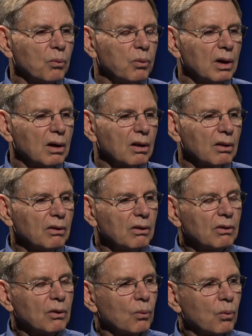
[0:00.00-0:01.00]
Well,
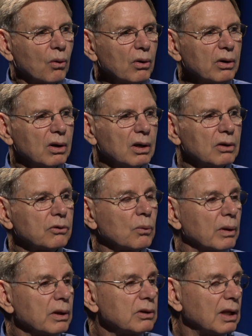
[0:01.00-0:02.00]
the warden is the
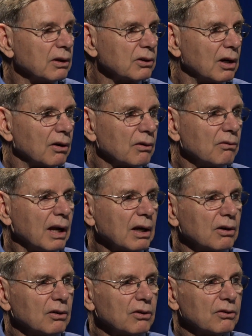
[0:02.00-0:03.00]
one that takes care of the
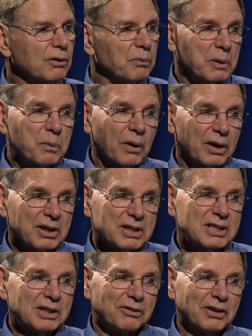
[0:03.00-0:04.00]
records, and we wanted to
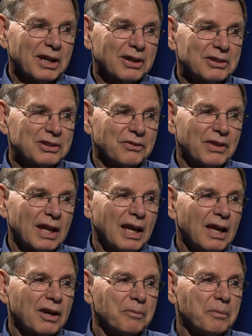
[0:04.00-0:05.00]
see the records if they
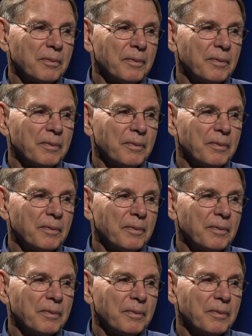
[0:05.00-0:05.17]
had them.